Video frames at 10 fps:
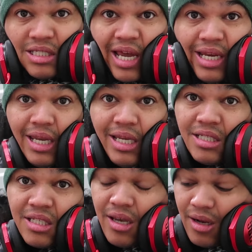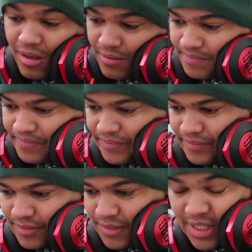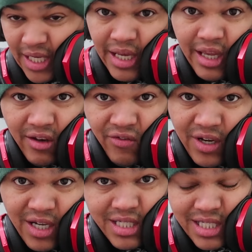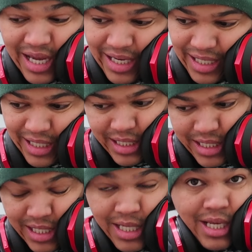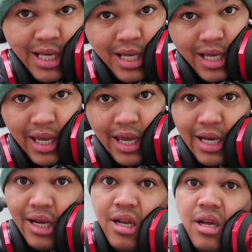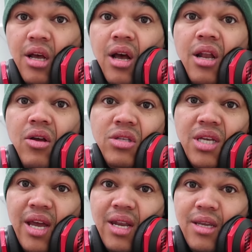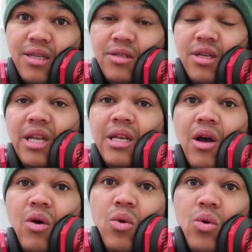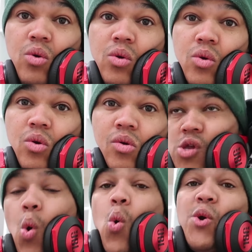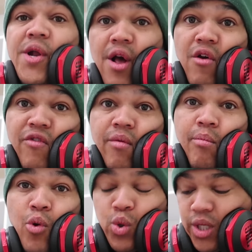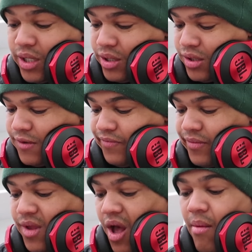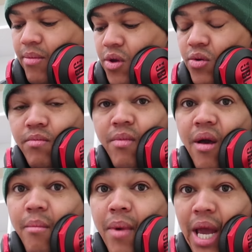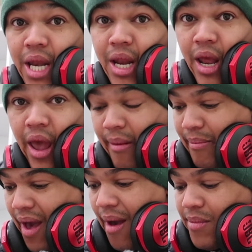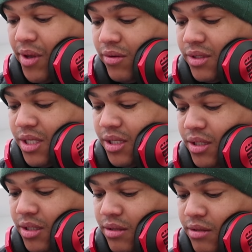Chinese skill, Infinite Chinese, and Hello Chinese in no order of importance. My main app I'm using